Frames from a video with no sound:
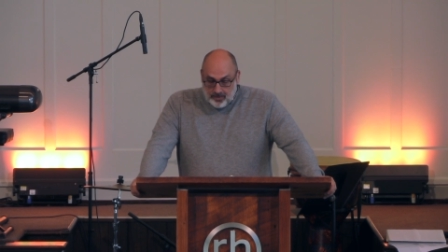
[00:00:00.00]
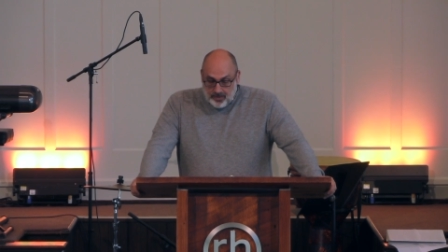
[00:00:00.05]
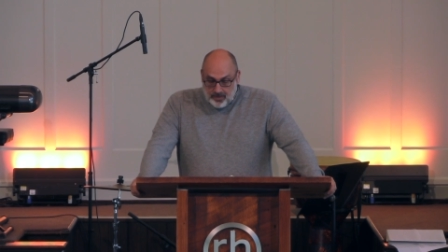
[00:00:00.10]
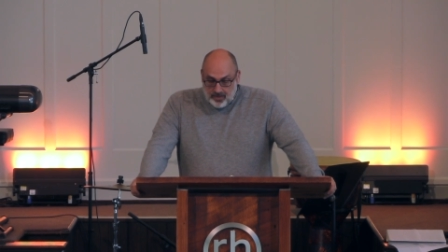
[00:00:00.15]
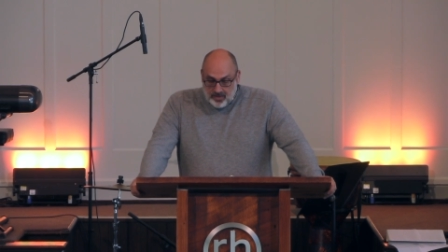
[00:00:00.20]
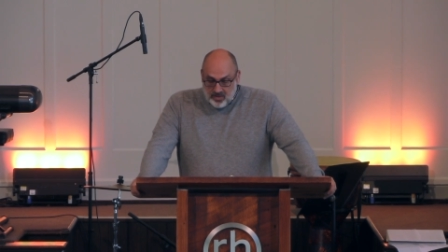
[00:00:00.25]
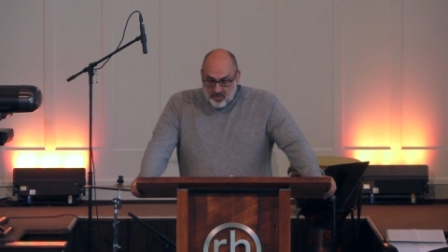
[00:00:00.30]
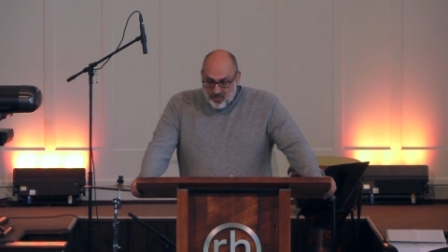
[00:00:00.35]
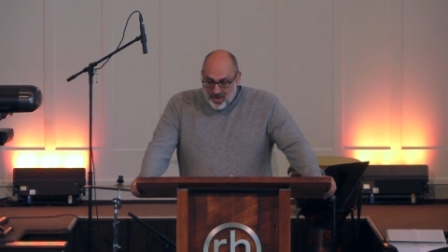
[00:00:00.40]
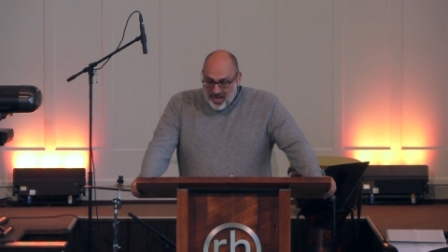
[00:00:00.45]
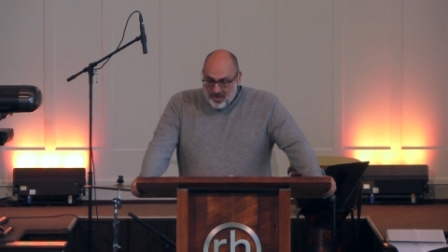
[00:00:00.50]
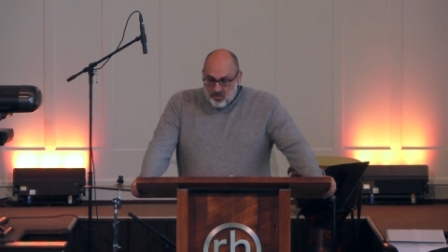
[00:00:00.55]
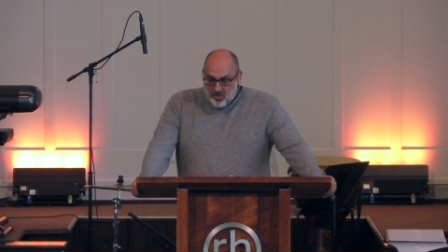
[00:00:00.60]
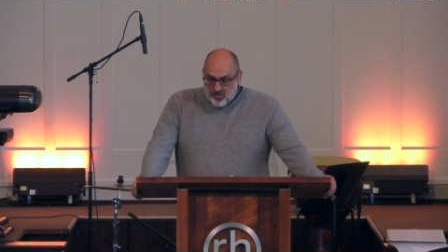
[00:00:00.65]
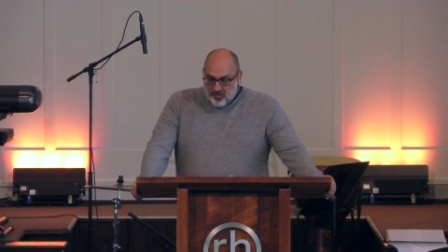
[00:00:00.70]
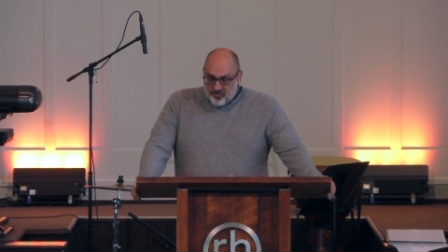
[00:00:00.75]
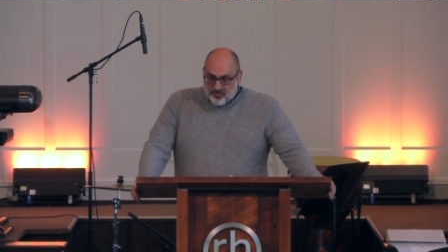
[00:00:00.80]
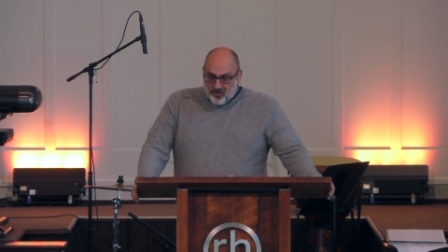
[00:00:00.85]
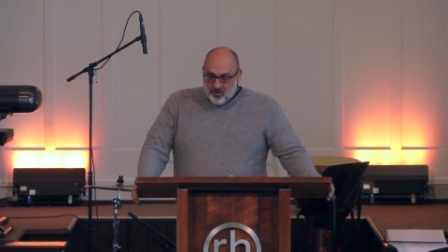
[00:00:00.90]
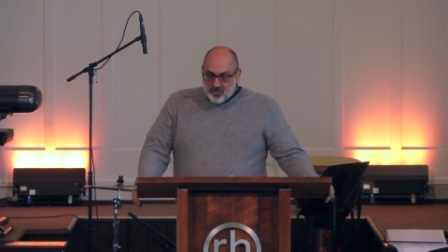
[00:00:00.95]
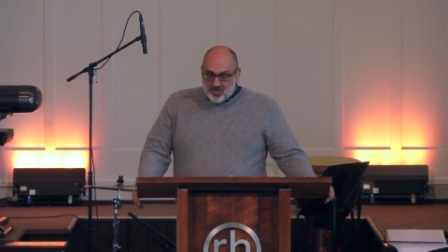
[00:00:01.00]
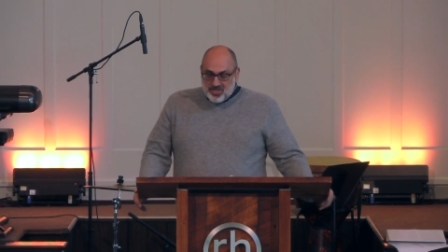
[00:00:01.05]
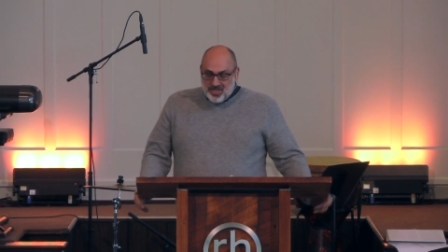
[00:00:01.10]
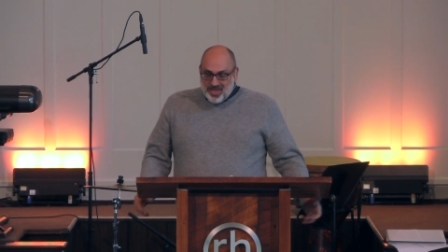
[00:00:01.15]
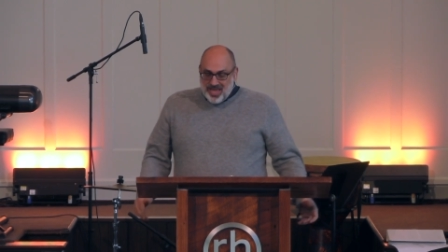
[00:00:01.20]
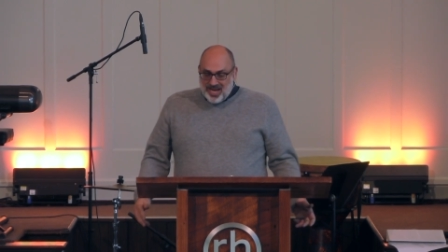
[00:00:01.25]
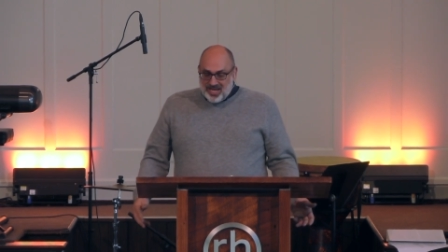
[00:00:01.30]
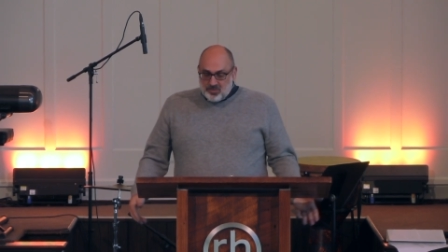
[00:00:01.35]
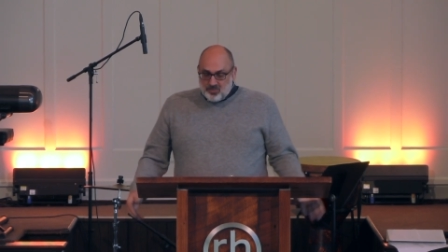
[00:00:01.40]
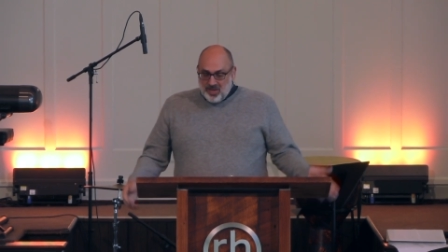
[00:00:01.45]
The Bible refers to
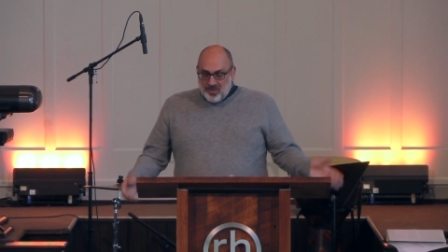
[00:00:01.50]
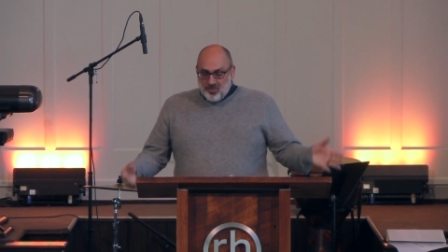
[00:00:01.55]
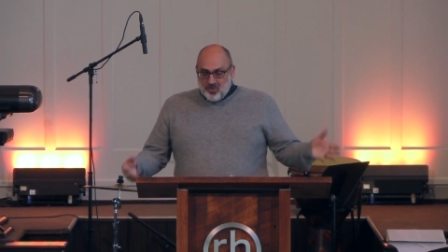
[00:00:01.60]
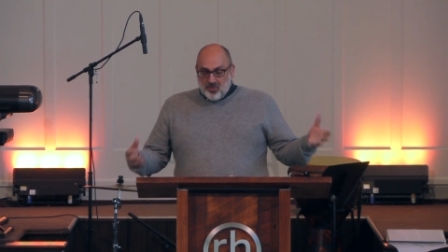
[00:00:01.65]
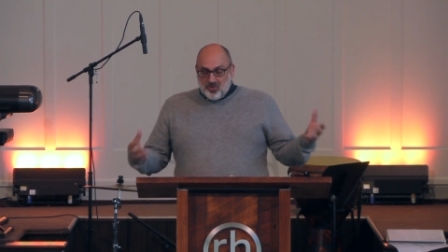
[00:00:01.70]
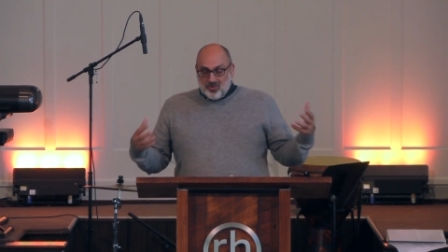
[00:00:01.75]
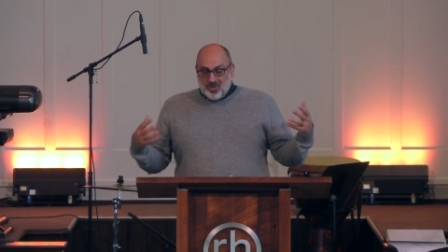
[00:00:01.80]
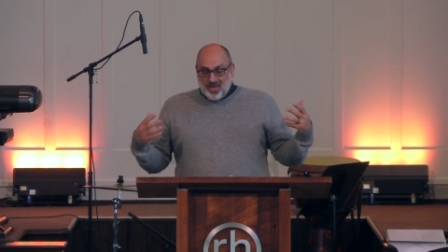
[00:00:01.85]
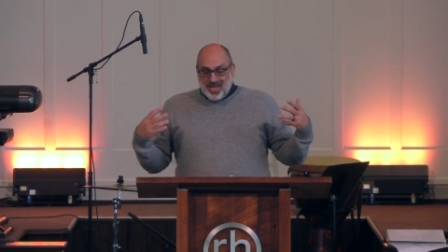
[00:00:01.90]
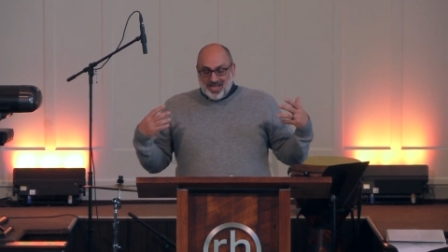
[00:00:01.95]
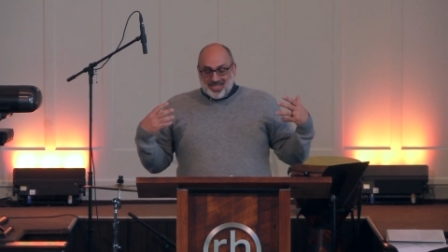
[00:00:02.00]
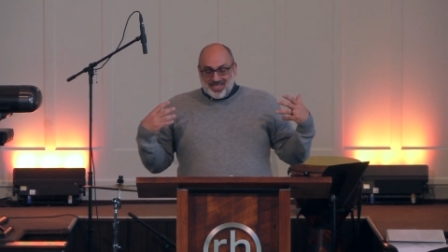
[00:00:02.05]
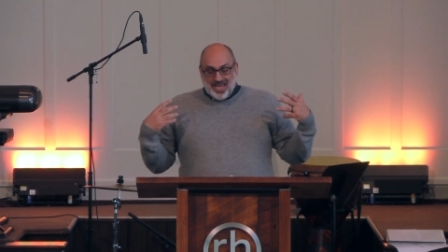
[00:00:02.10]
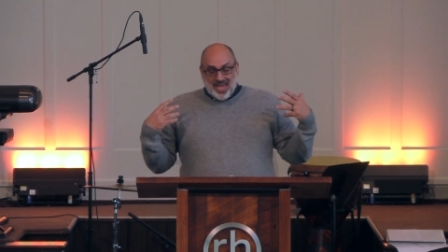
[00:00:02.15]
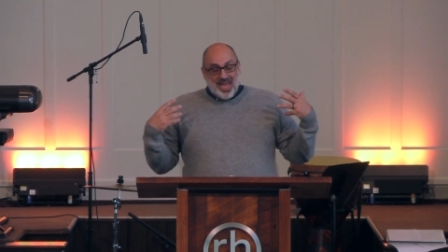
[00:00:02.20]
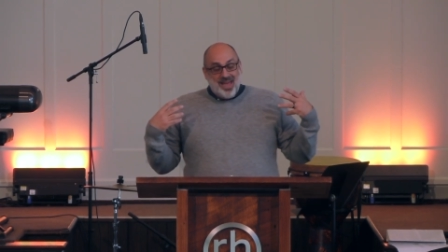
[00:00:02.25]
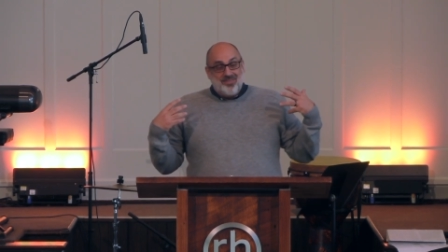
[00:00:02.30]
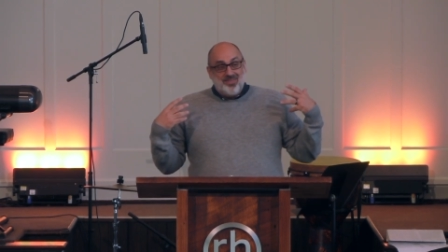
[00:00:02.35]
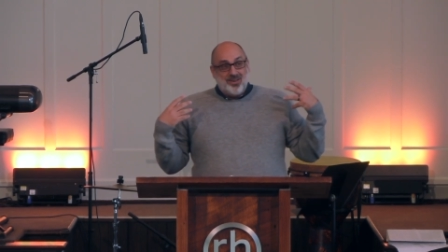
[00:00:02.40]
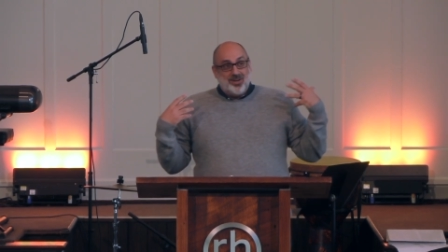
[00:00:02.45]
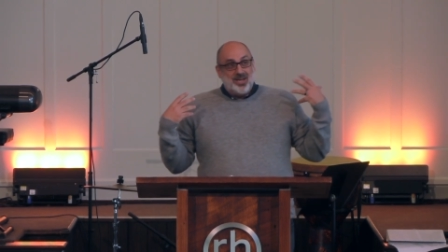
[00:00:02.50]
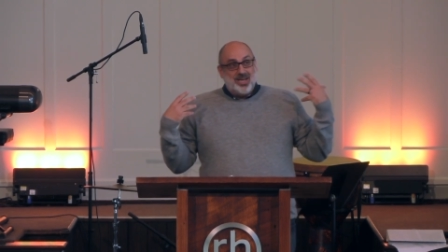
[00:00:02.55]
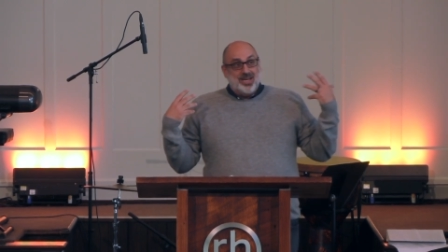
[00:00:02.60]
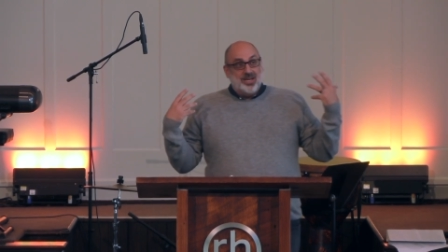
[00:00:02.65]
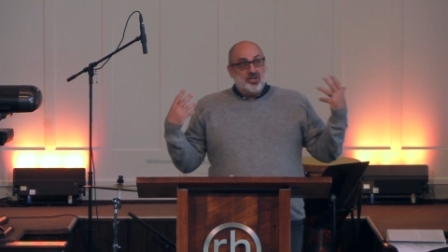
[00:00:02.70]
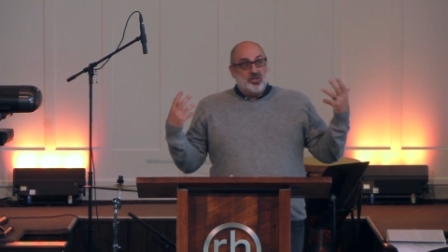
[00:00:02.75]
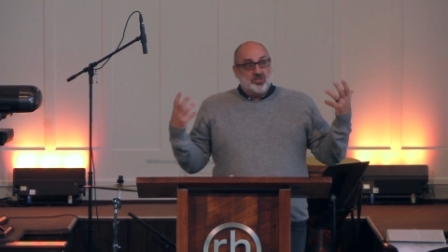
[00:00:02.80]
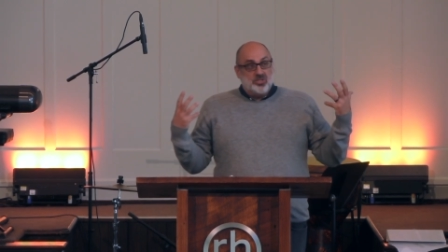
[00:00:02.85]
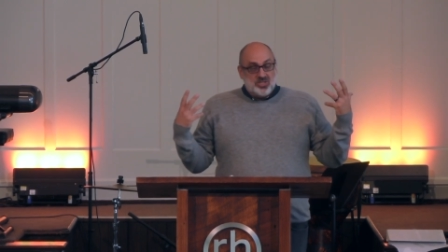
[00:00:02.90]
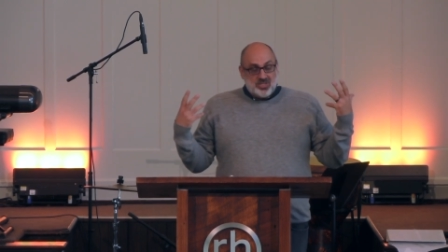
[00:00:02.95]
that as people who like to have their
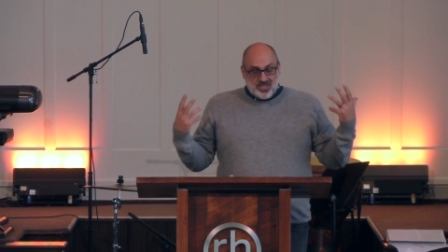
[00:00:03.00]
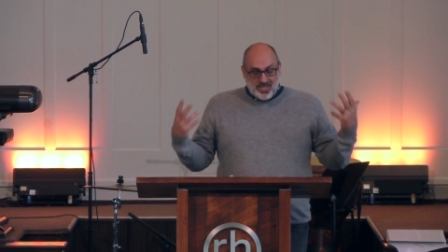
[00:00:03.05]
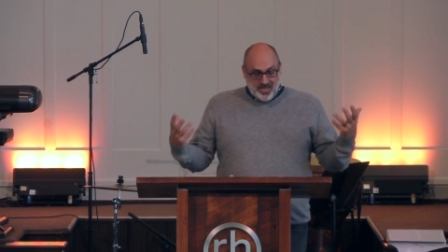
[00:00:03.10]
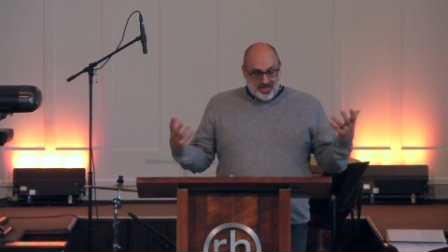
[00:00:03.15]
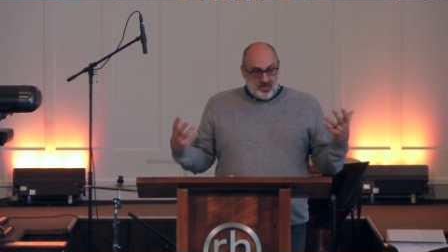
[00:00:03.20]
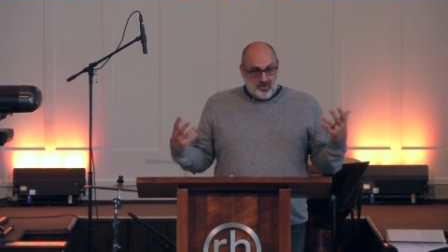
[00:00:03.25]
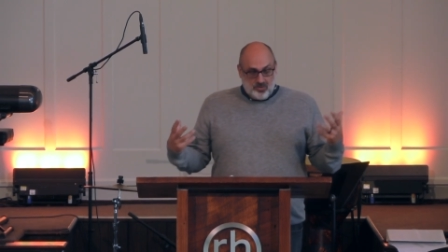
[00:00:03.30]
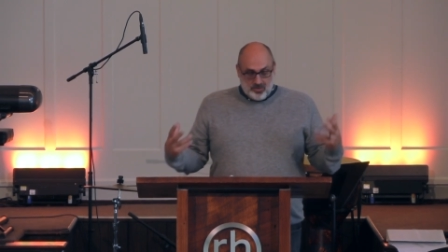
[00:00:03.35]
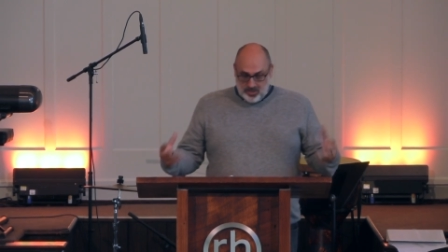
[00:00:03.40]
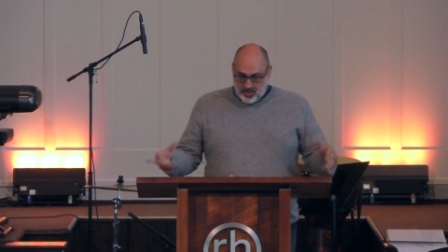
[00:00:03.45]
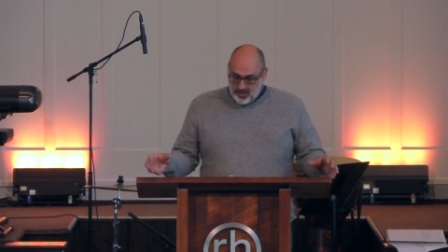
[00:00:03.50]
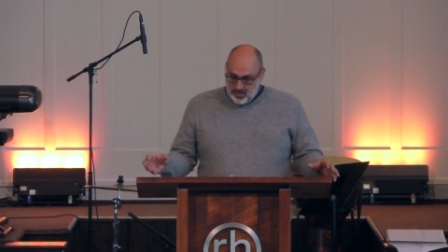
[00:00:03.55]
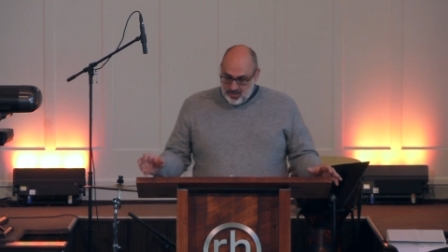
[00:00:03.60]
ears tickled.